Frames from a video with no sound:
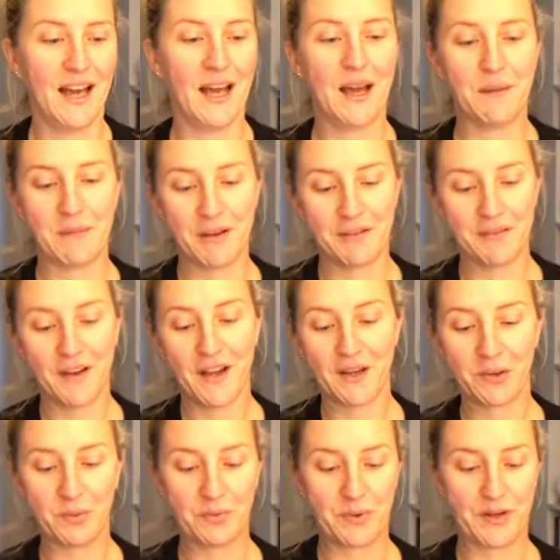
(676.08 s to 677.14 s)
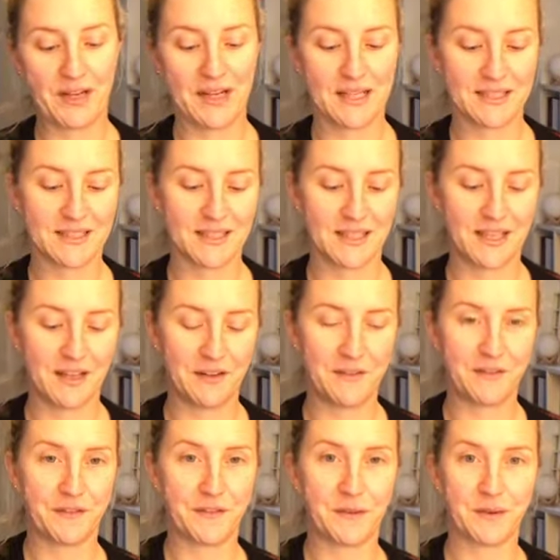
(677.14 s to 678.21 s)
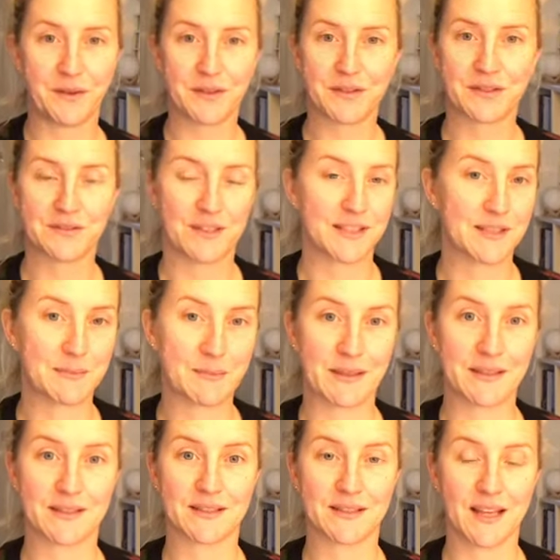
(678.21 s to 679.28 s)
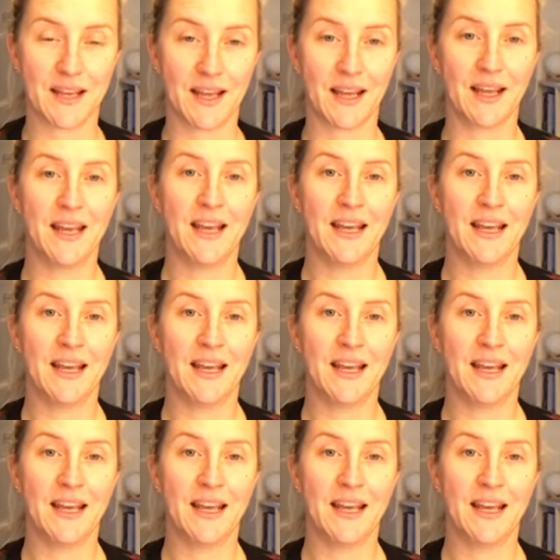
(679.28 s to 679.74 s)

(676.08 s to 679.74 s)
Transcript: My final product for stress busting